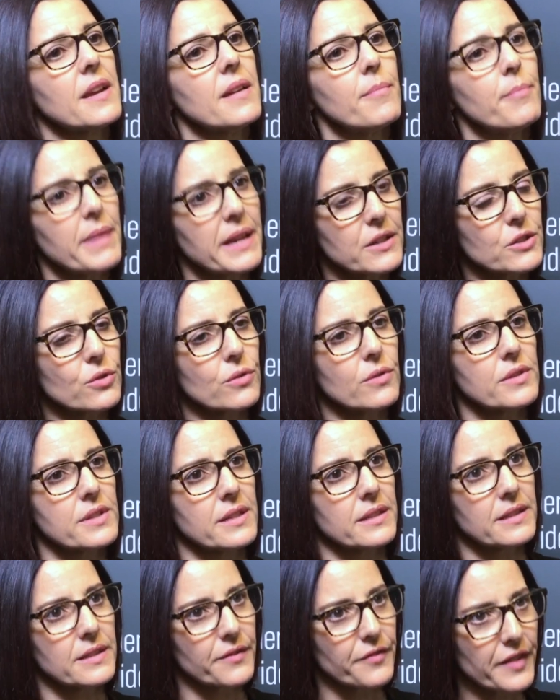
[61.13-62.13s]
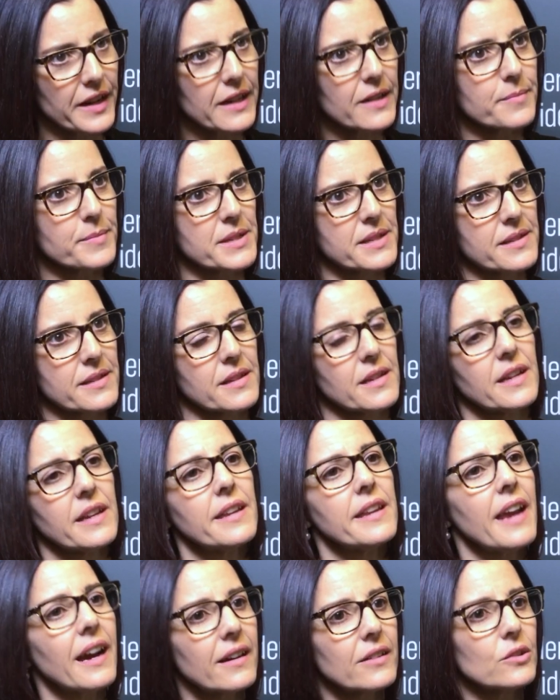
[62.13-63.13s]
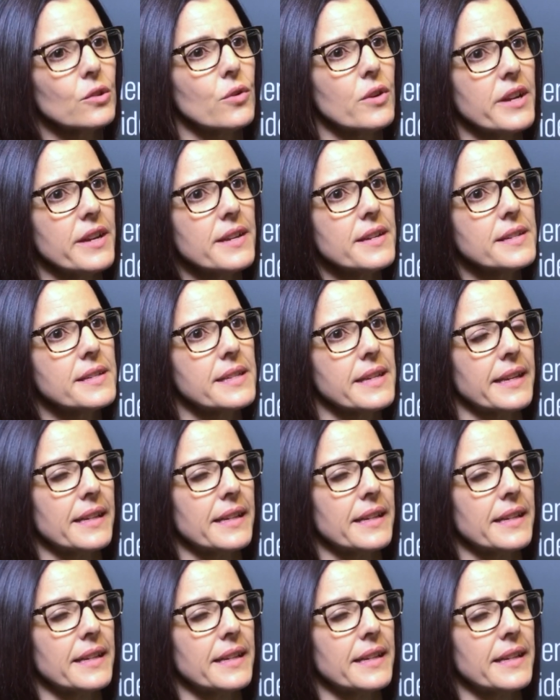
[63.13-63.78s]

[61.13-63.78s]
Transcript: mentors and develops young lawyers